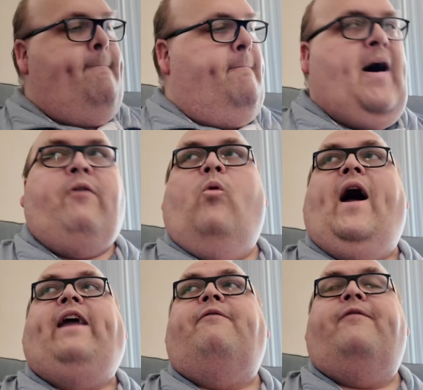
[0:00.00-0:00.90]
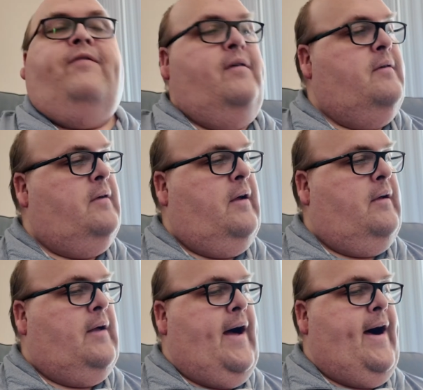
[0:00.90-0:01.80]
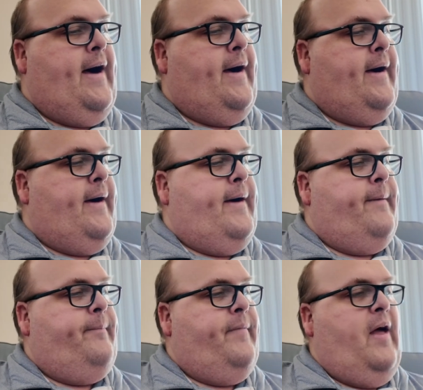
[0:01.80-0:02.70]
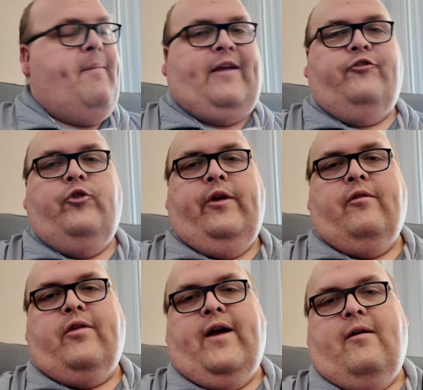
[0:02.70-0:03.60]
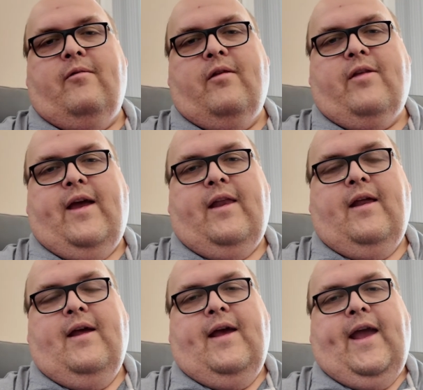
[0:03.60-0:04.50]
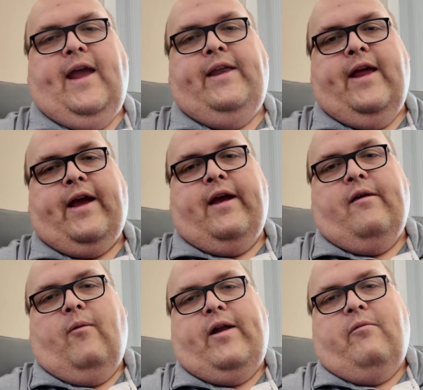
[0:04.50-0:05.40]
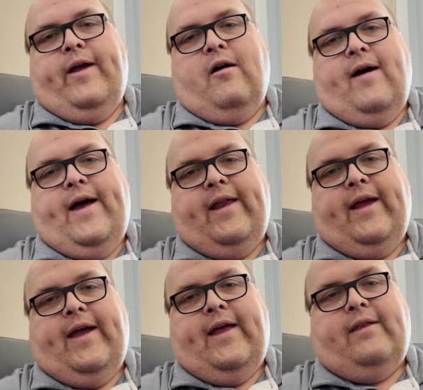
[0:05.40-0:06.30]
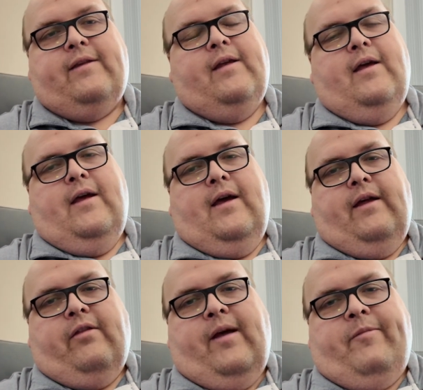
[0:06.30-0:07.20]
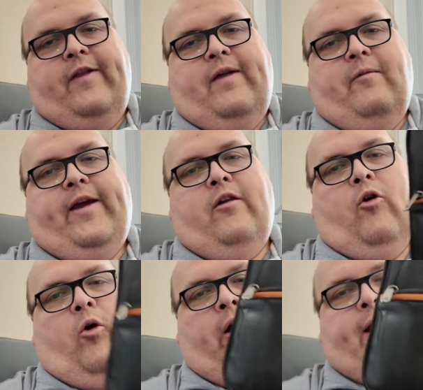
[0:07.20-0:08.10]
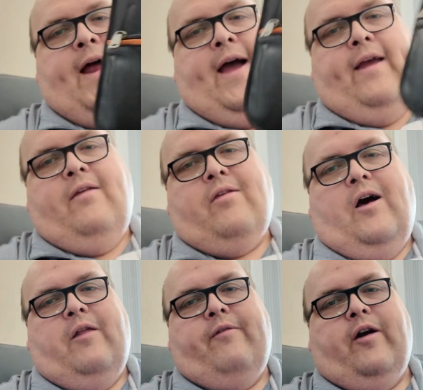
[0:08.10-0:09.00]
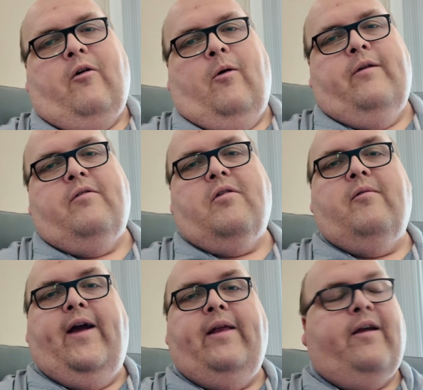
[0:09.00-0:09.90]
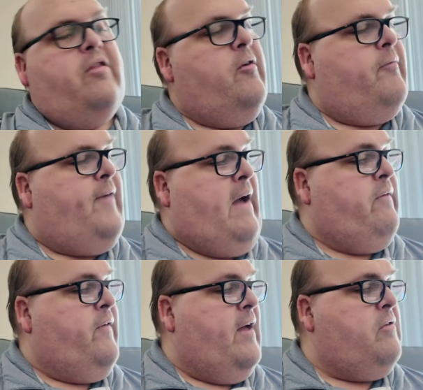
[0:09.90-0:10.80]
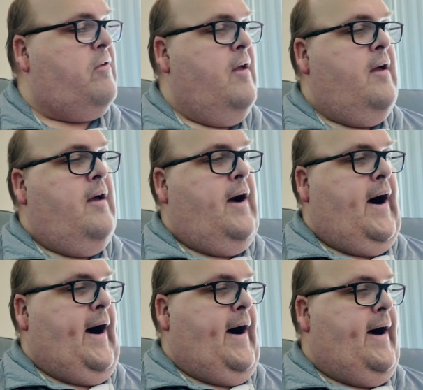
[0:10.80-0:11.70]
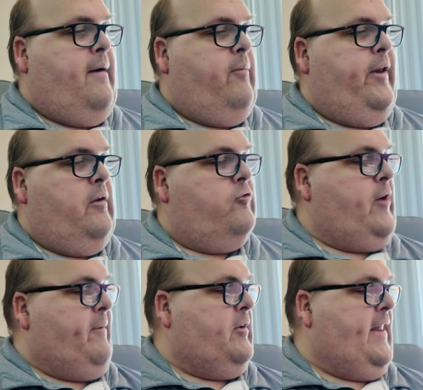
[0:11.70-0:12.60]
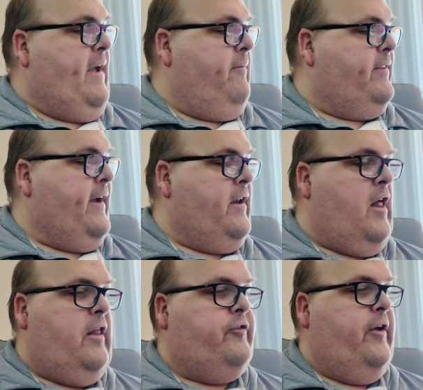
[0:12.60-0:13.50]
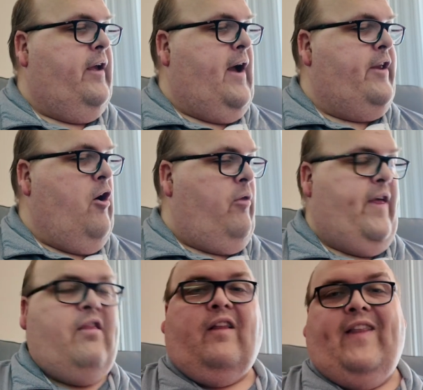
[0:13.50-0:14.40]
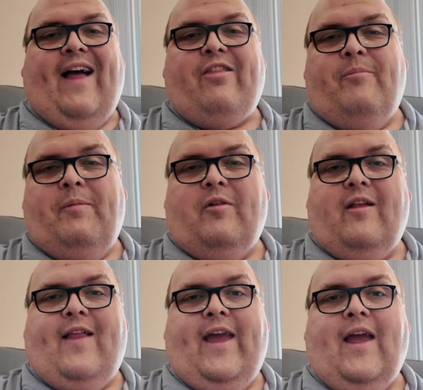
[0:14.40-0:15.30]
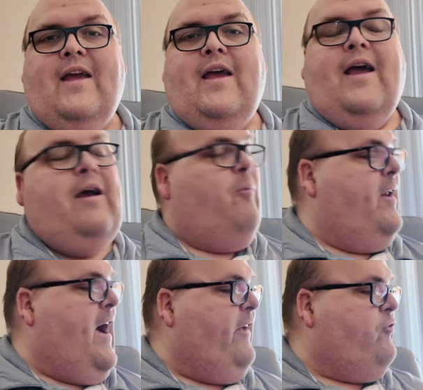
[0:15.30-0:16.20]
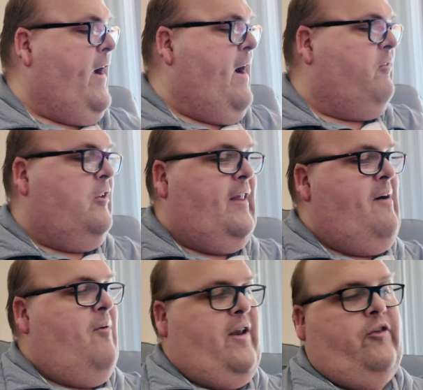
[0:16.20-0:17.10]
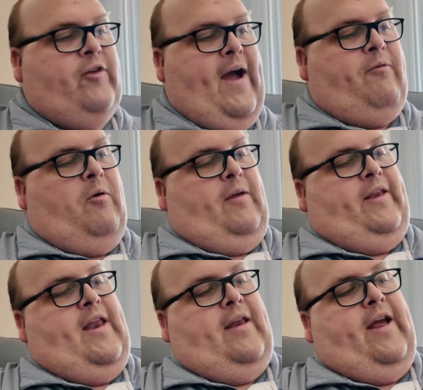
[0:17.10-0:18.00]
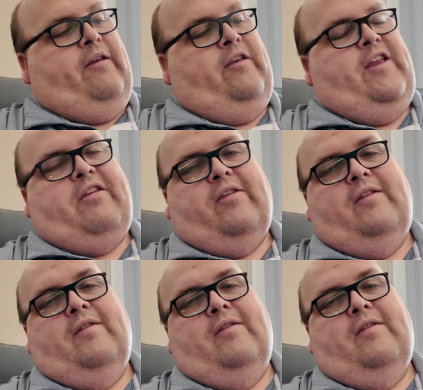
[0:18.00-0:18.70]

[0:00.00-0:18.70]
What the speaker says: My wife, about 2 years ago, said, hey, Nick, why don't we go ahead and get something that we can organize of our cords, right? Because there are 5 of us. We don't travel light with technology. I know that lots of people are like, when I travel, I want to travel and this...